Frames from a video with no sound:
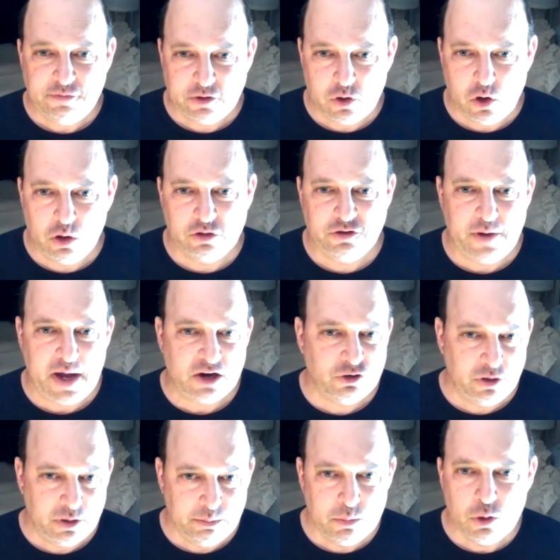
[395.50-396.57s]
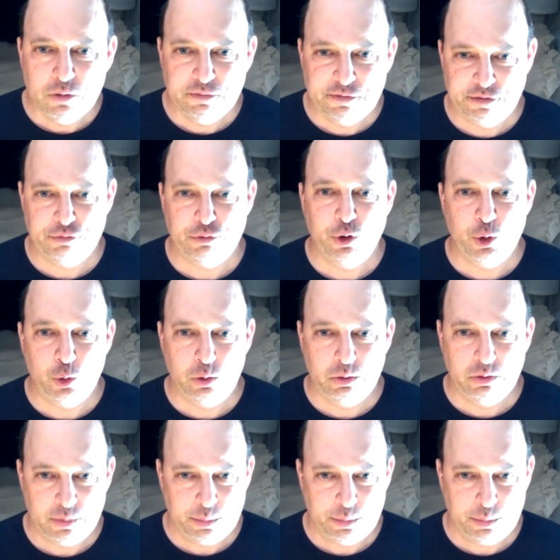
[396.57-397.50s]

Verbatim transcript: difficult to actually move through